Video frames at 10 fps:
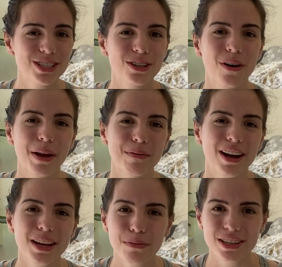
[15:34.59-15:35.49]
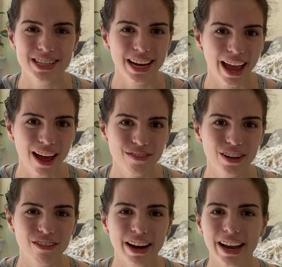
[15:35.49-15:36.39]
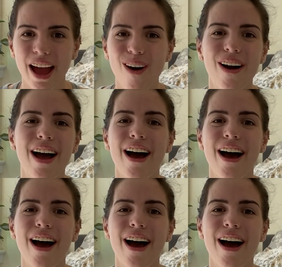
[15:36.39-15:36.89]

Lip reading: So I'm unable to take Advil right now.